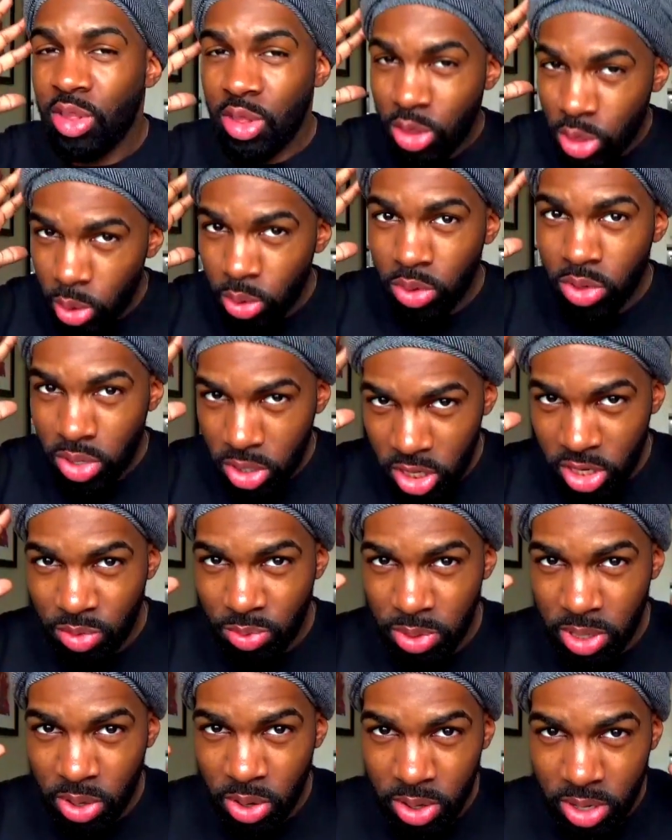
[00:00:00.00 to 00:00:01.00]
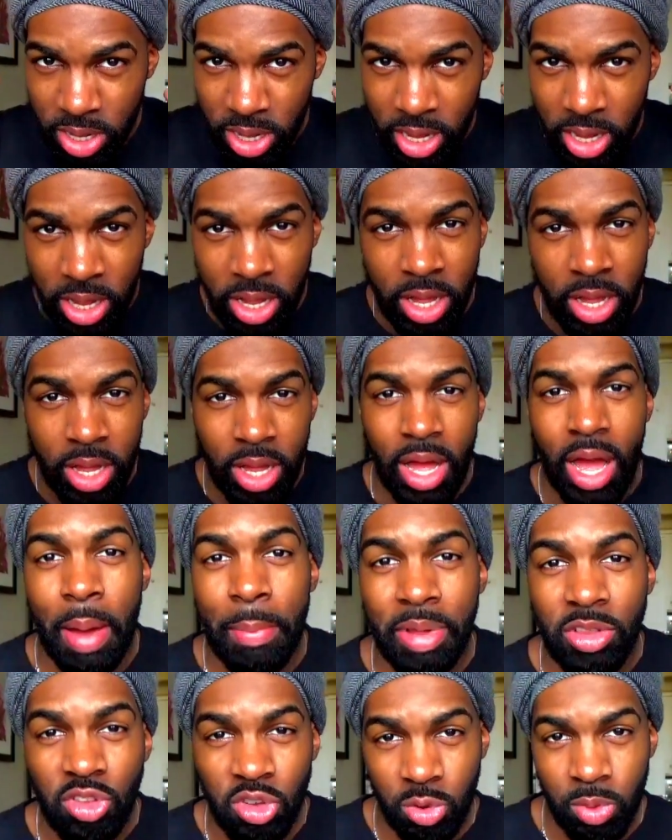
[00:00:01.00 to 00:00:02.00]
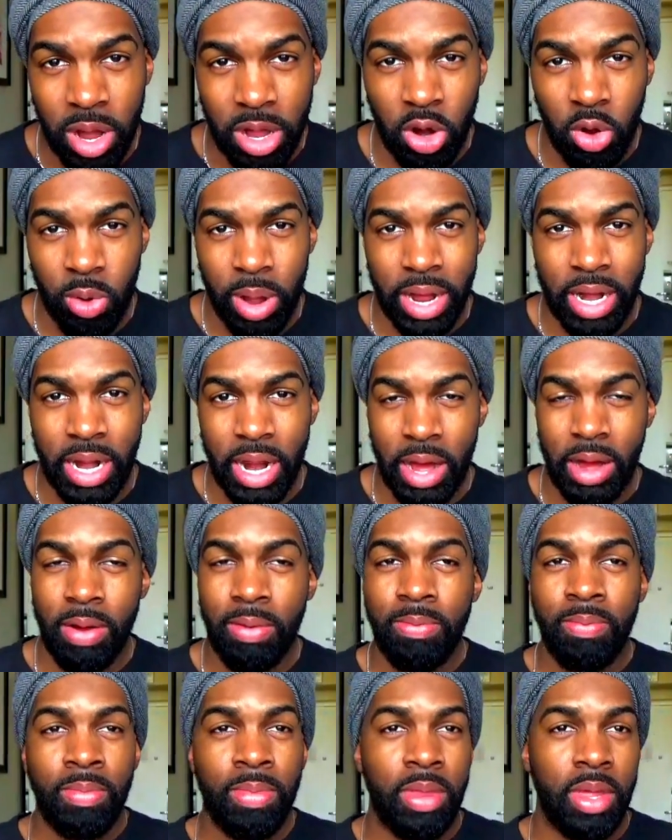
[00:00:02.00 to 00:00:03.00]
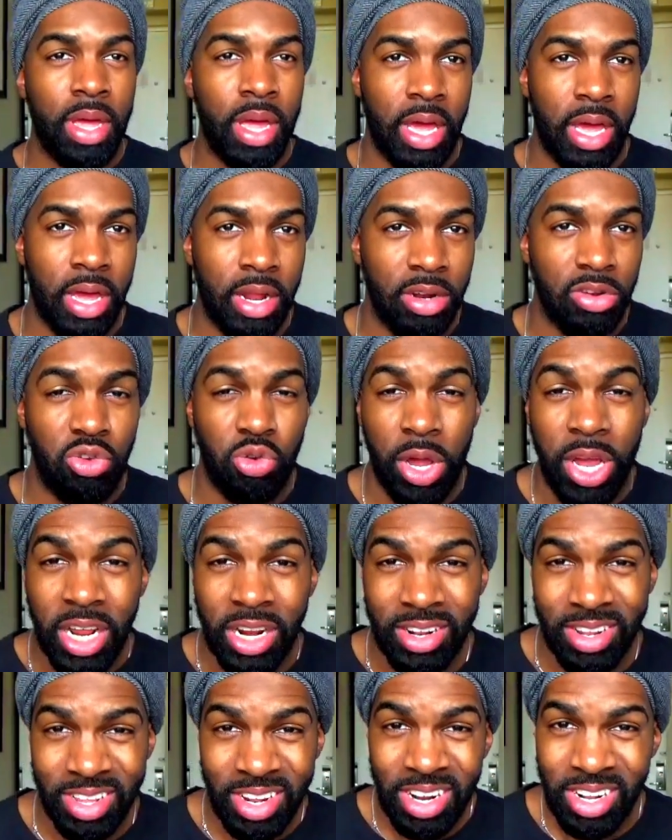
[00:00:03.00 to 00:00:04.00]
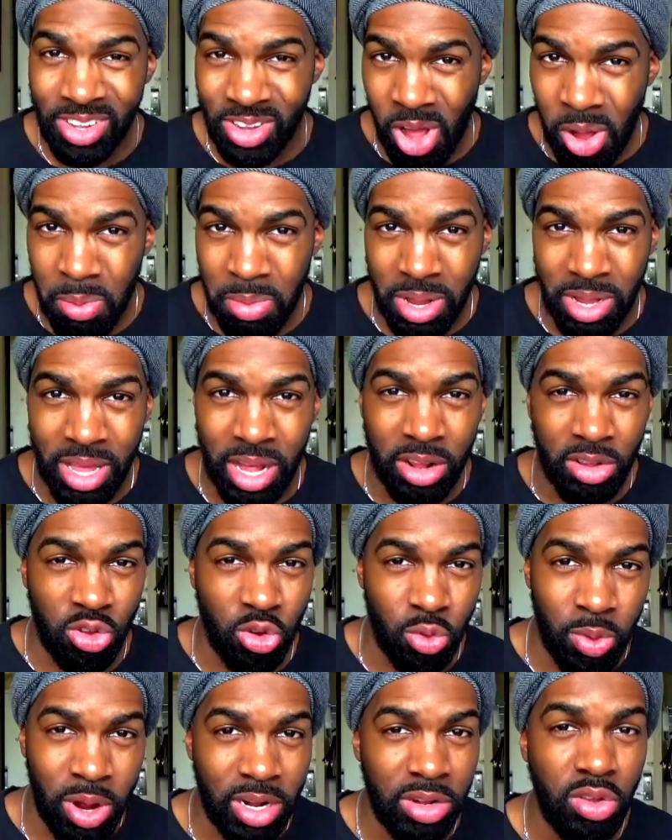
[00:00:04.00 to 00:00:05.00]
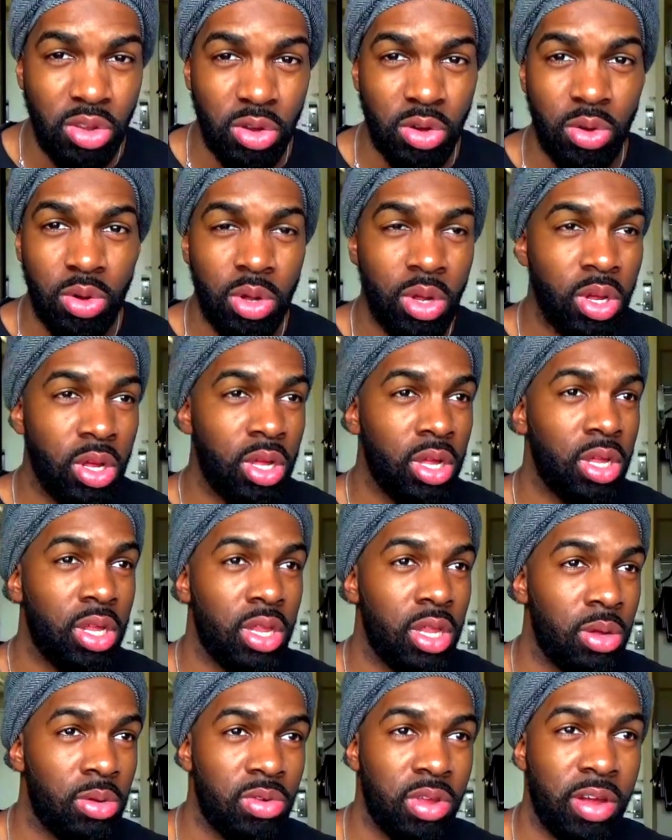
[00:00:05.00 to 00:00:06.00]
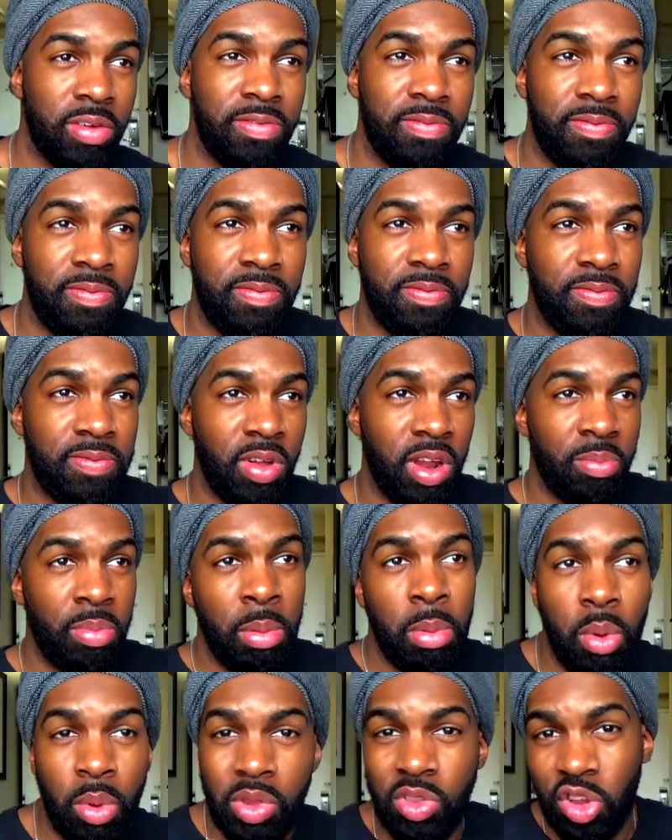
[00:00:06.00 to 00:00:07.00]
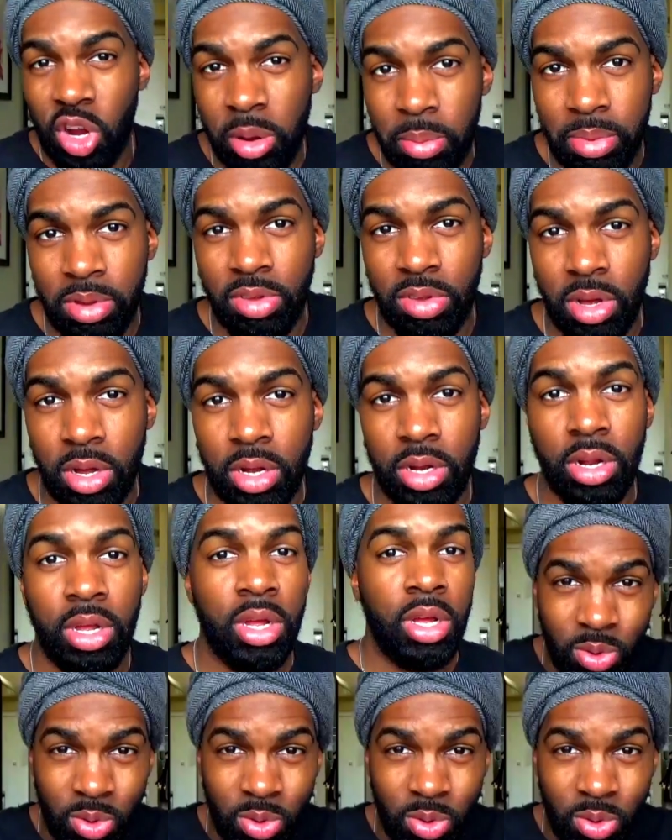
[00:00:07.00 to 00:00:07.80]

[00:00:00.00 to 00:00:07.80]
Don't judge me, okay? I'm in Toronto right now, and Drake didn't tell me that in Toronto there was like full of people with turbans on.